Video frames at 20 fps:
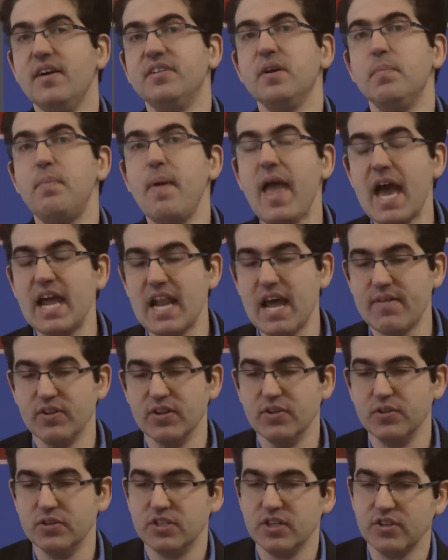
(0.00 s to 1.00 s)
to ban
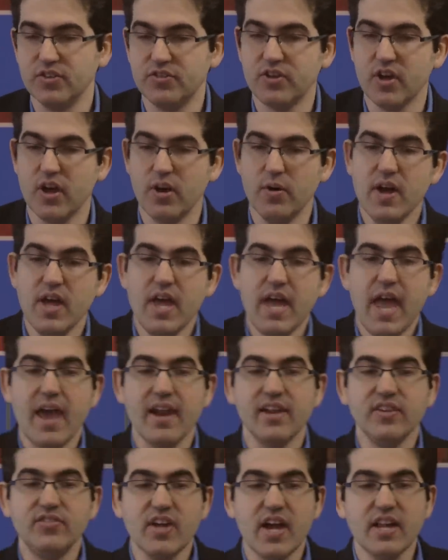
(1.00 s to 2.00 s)
evolution. So,
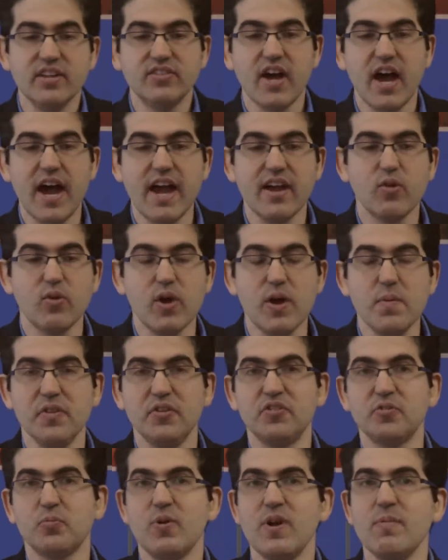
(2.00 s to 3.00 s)
in a sense, I agree with
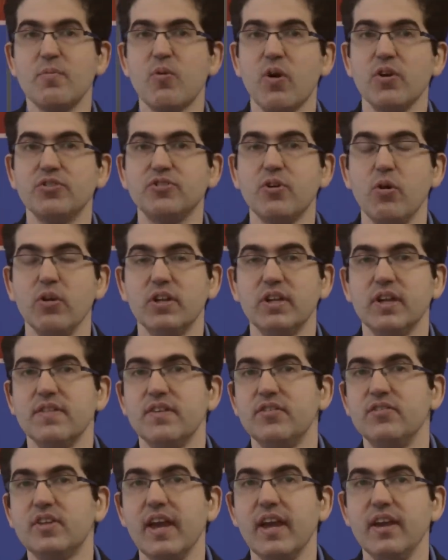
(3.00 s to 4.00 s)
the Supreme Court's holding in
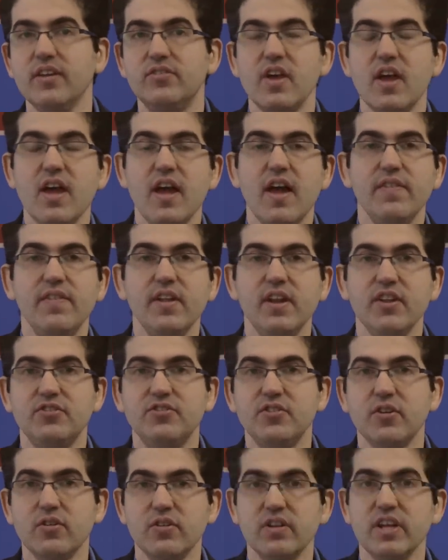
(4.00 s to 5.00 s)
this case that it
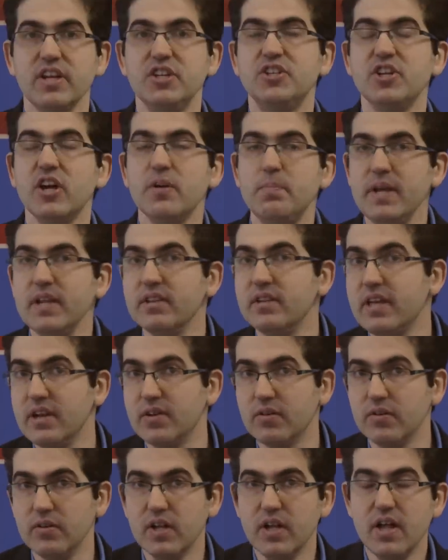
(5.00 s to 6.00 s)
certainly should be
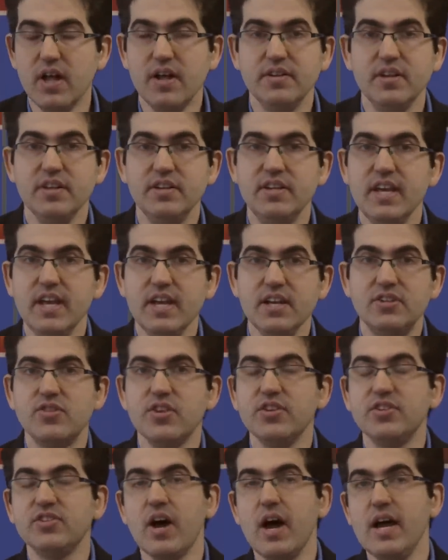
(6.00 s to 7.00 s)
legal to teach
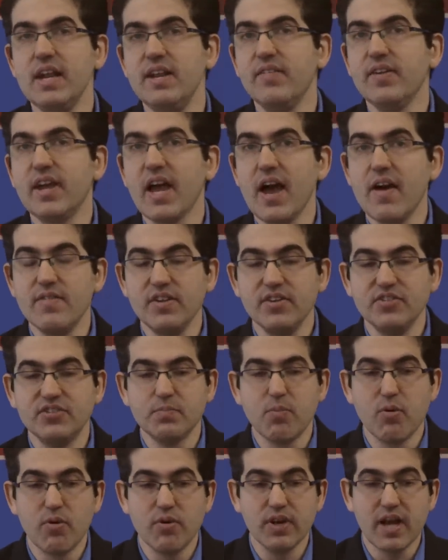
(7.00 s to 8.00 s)
the scientific evidence
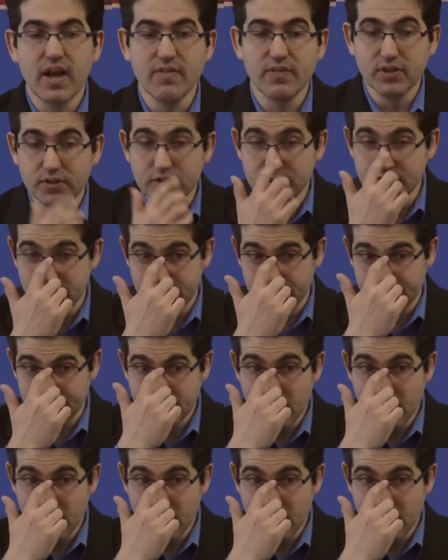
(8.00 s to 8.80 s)
supporting evolution.